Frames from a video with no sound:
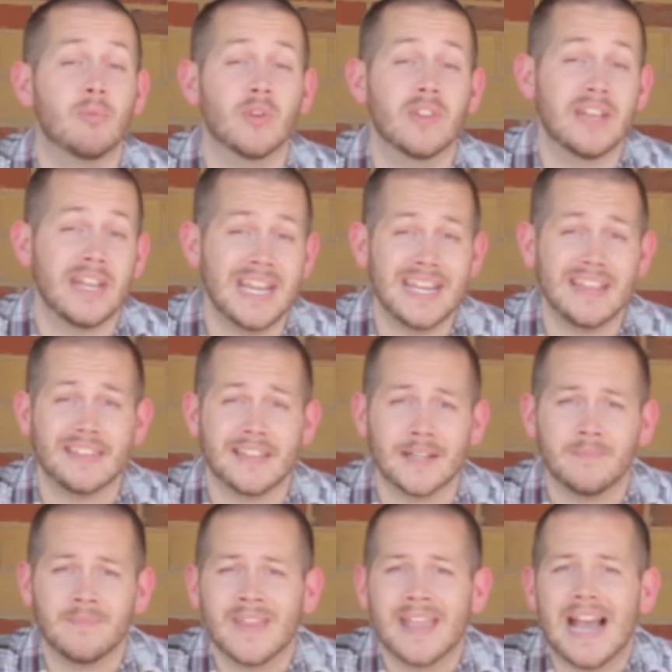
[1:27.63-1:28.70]
But more than
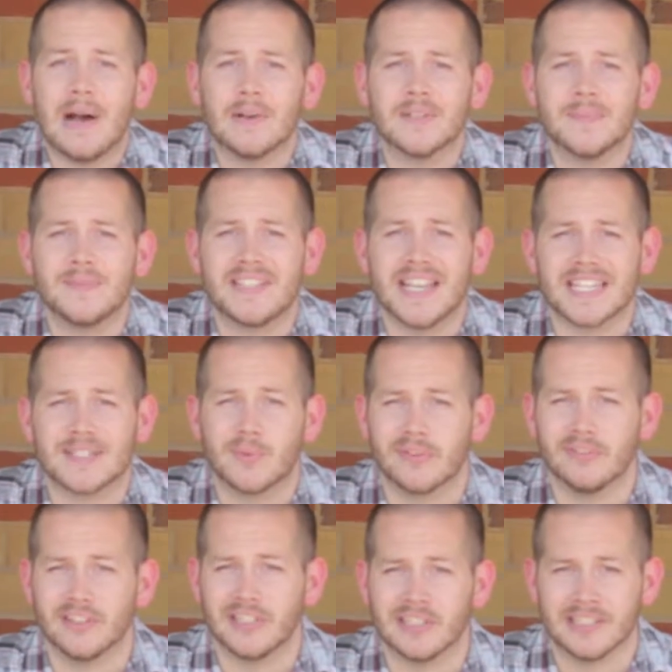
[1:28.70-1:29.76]
anything, I was
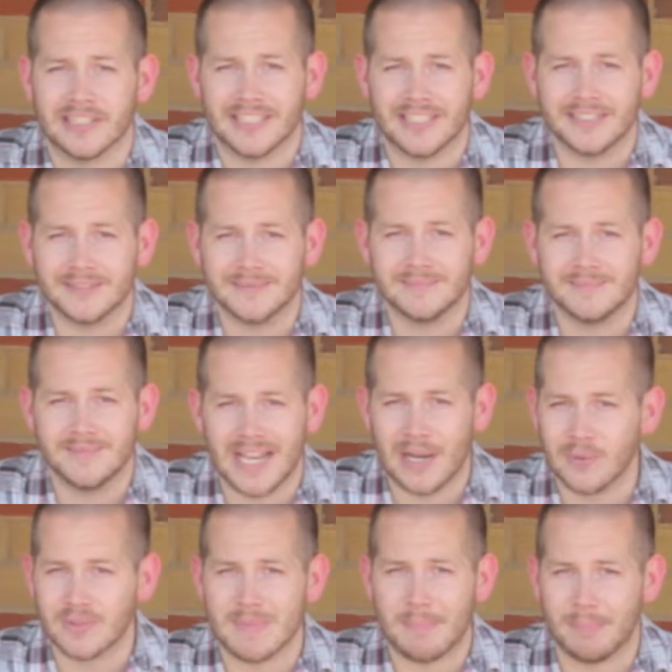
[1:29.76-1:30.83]
obsessed with Little League.
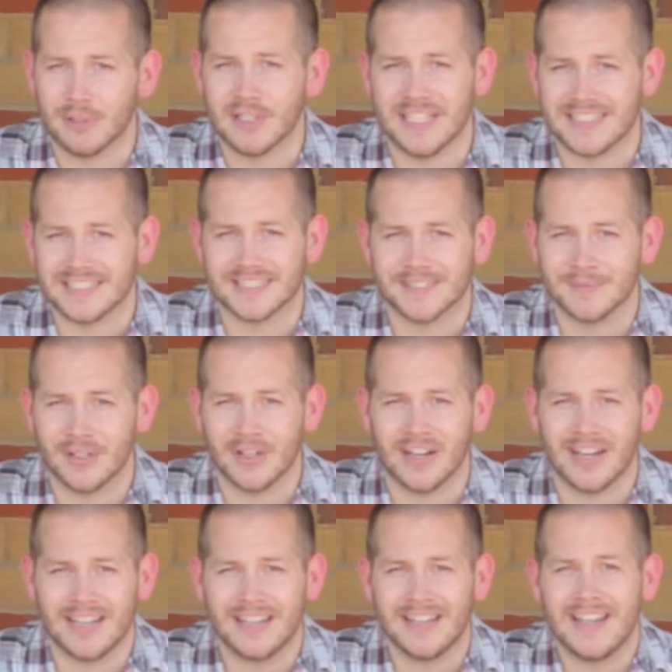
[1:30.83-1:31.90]
That was my place,
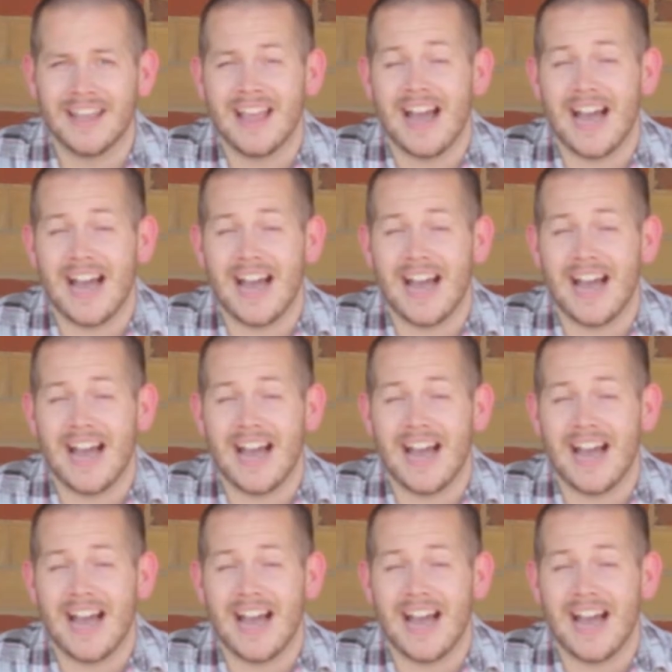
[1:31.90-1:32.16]
all right?